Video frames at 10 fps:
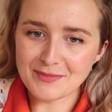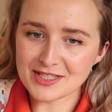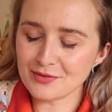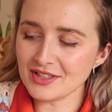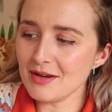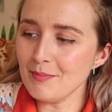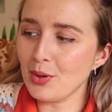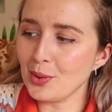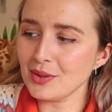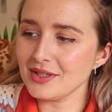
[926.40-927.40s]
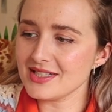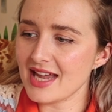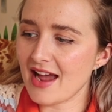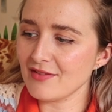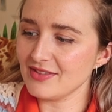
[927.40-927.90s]
It's really important to
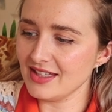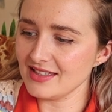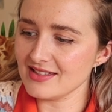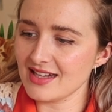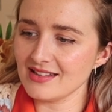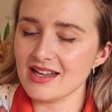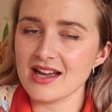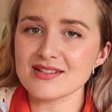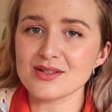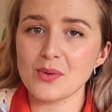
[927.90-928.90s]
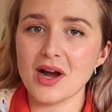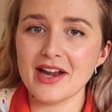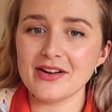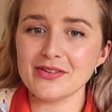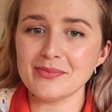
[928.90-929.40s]
have things that last a
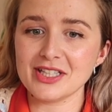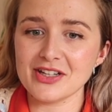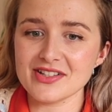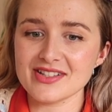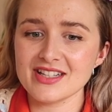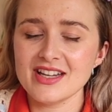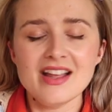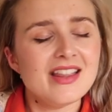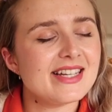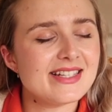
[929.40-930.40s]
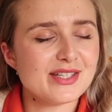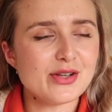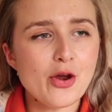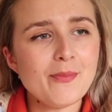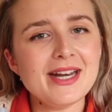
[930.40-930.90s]
while because there's
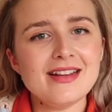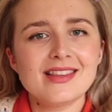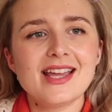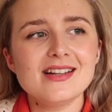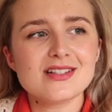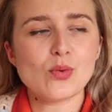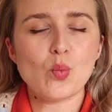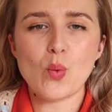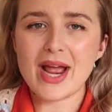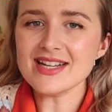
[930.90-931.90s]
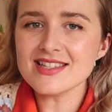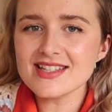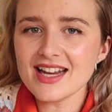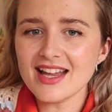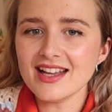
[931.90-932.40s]
so many things
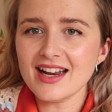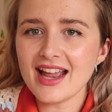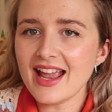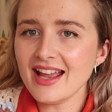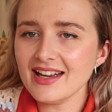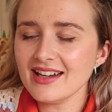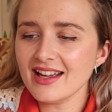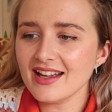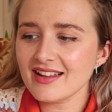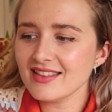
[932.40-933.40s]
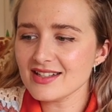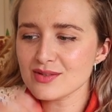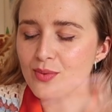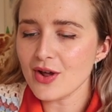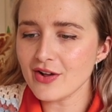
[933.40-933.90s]
wasted in
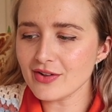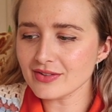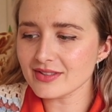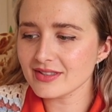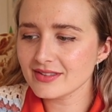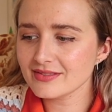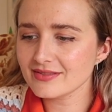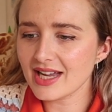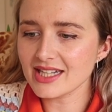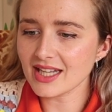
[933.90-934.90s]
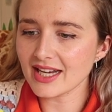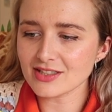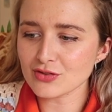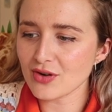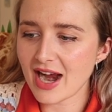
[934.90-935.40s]
this world and
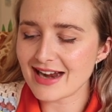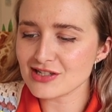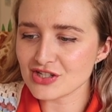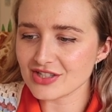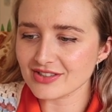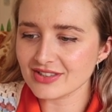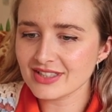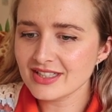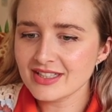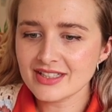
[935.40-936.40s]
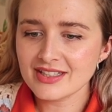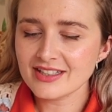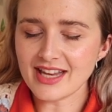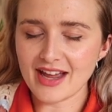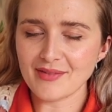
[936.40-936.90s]
like trashed, and
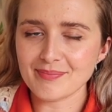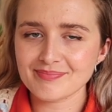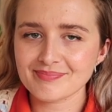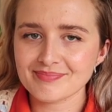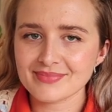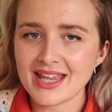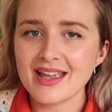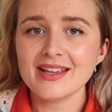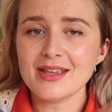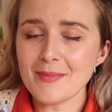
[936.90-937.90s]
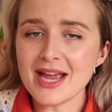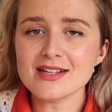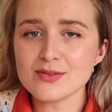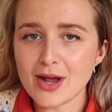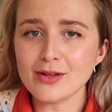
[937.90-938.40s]
yeah, you may
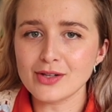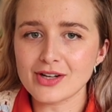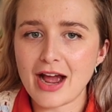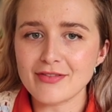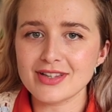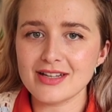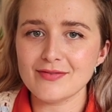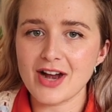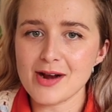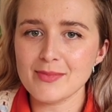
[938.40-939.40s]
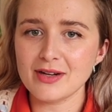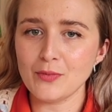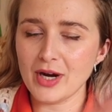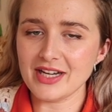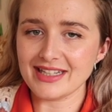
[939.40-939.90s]
as well look after the environment
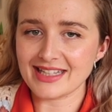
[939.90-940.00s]
where you